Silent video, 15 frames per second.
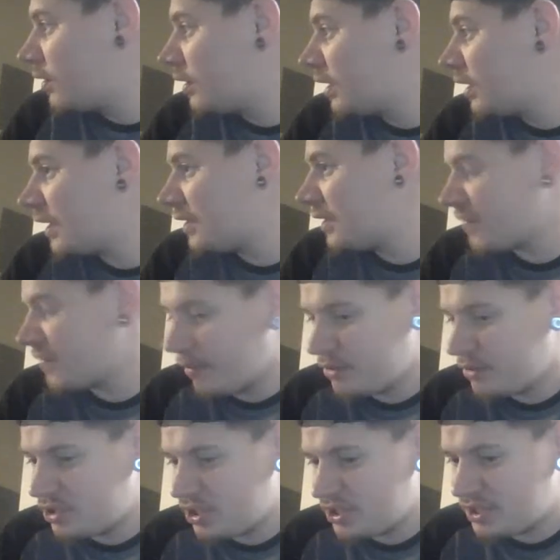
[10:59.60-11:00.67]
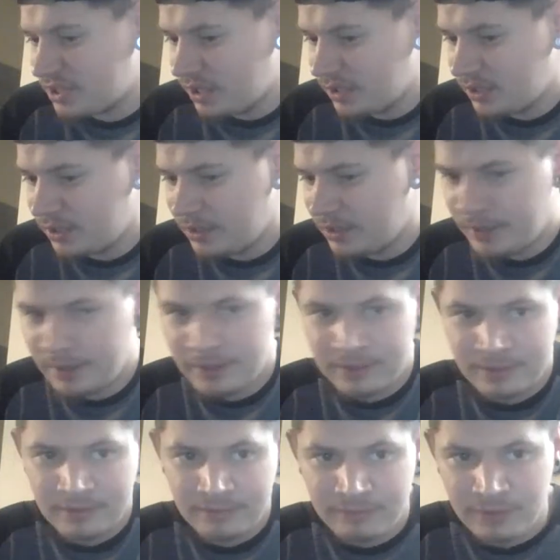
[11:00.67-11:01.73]
Liz, I was just telling
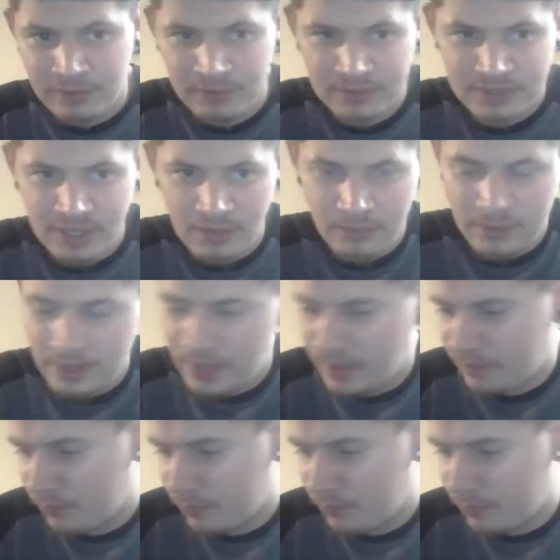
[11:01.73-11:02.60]
the viewers that we have